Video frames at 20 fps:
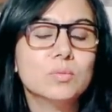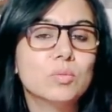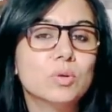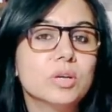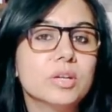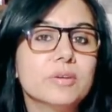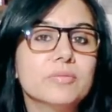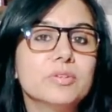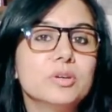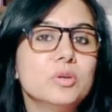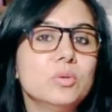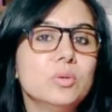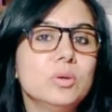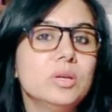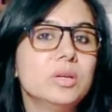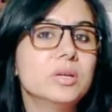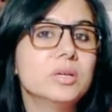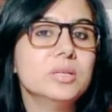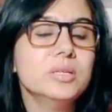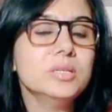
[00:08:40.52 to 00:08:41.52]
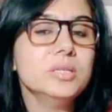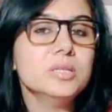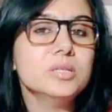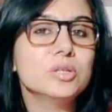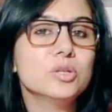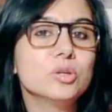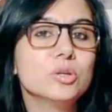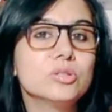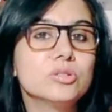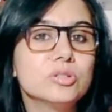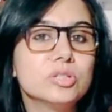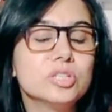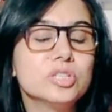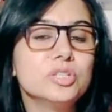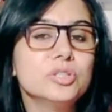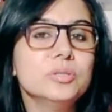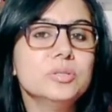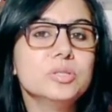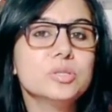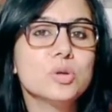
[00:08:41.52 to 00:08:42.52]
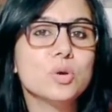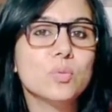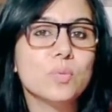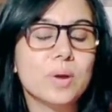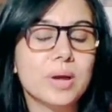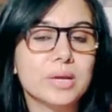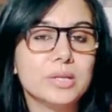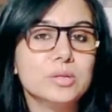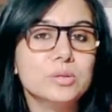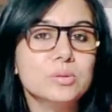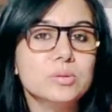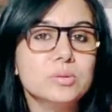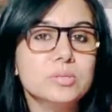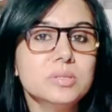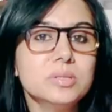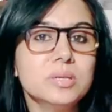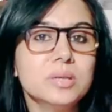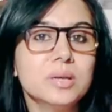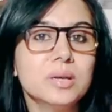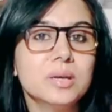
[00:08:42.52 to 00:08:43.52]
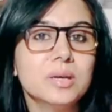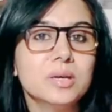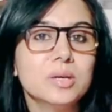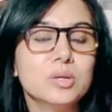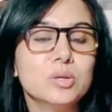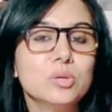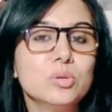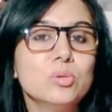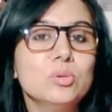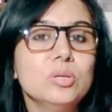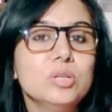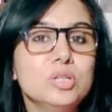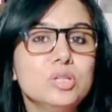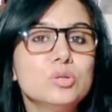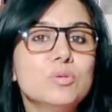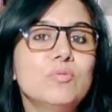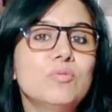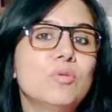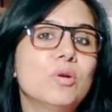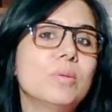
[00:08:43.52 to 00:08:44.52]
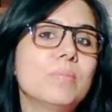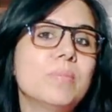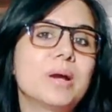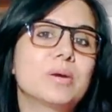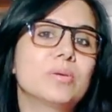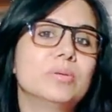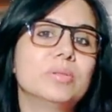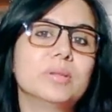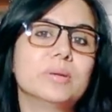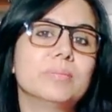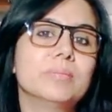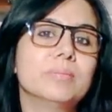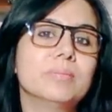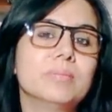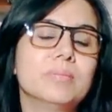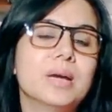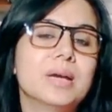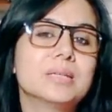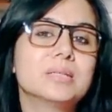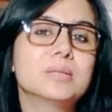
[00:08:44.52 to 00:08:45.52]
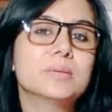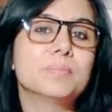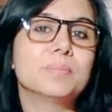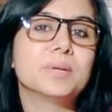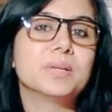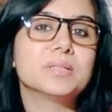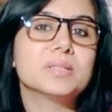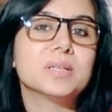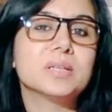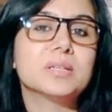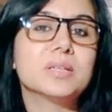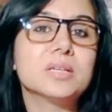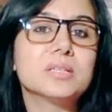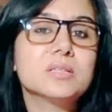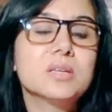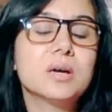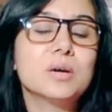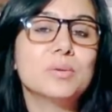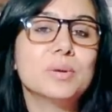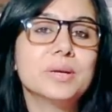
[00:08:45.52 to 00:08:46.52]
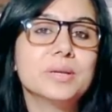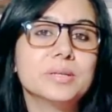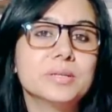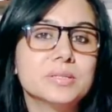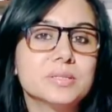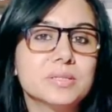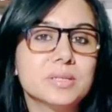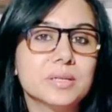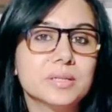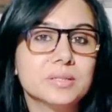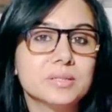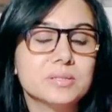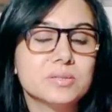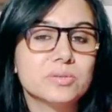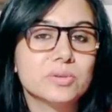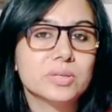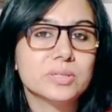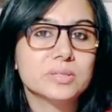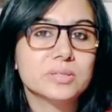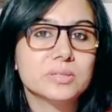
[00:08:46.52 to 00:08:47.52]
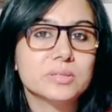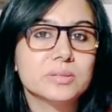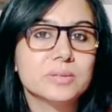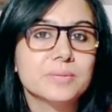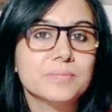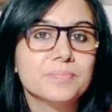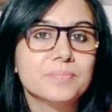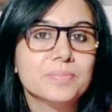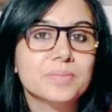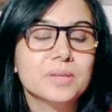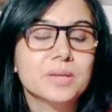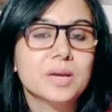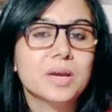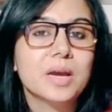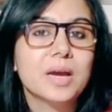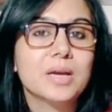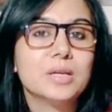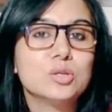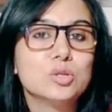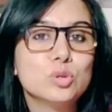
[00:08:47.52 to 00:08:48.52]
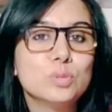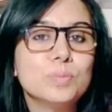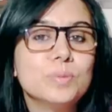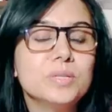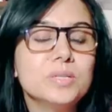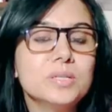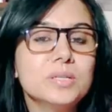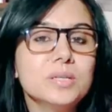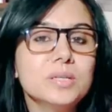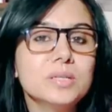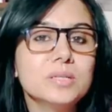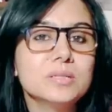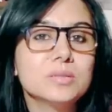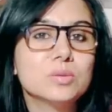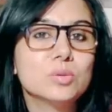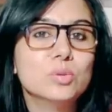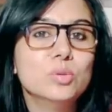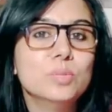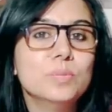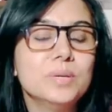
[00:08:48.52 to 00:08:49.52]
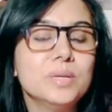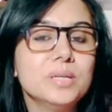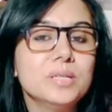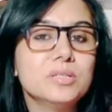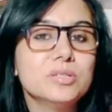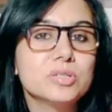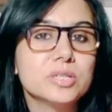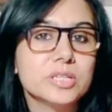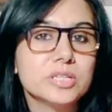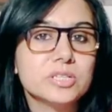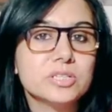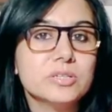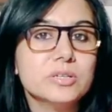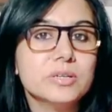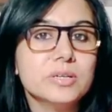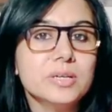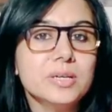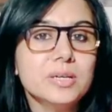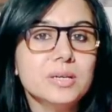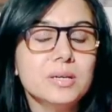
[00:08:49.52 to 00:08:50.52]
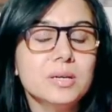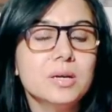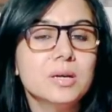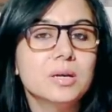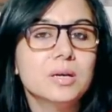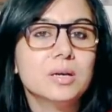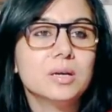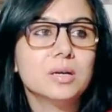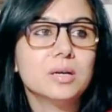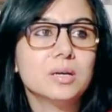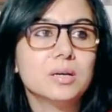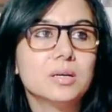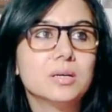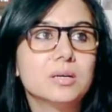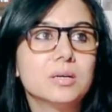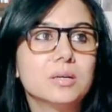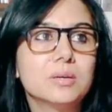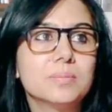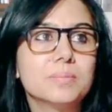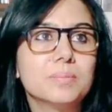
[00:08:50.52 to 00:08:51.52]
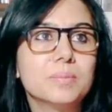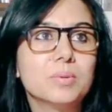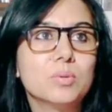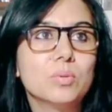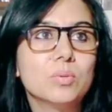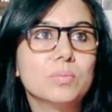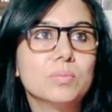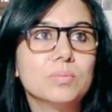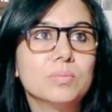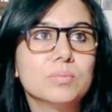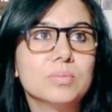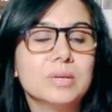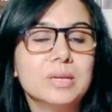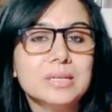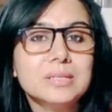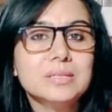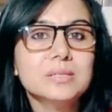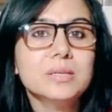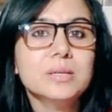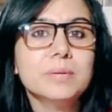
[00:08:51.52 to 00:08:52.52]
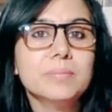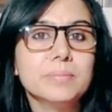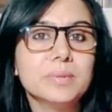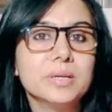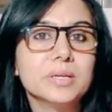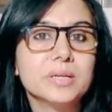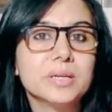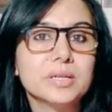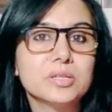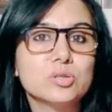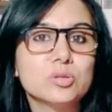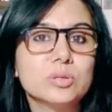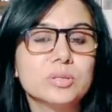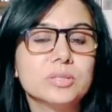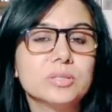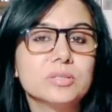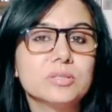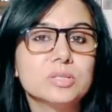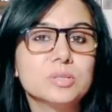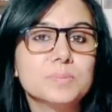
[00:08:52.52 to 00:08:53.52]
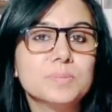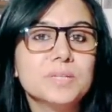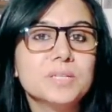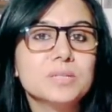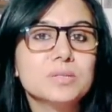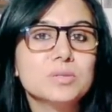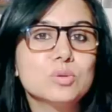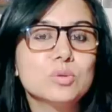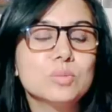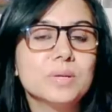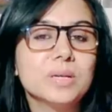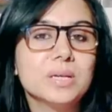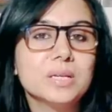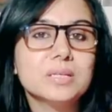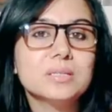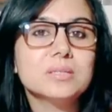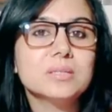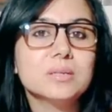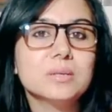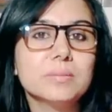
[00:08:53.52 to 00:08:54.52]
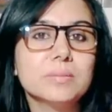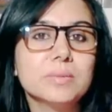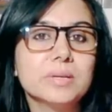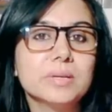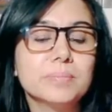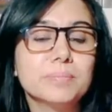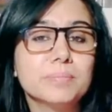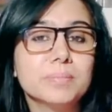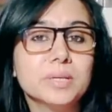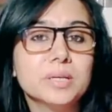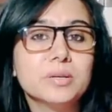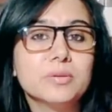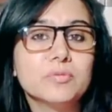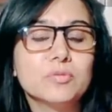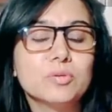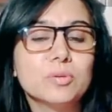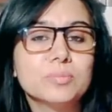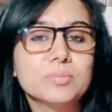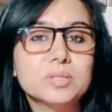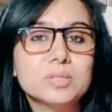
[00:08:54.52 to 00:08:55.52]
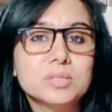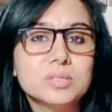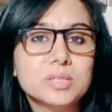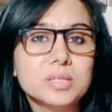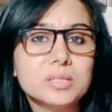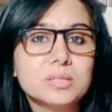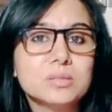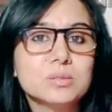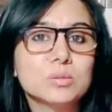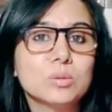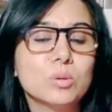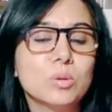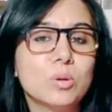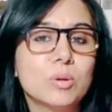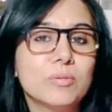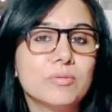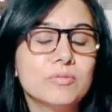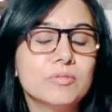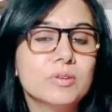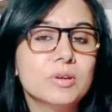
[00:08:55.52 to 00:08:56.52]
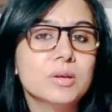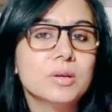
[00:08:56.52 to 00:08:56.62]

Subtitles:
Whatever you learned, your traditions, your values, you need to fall back on them. As simple as that. That's how I understand this transit. And Jupiter is going to be stationary less than a minute. Actually, the speed is going to be less than a minute from the 6th of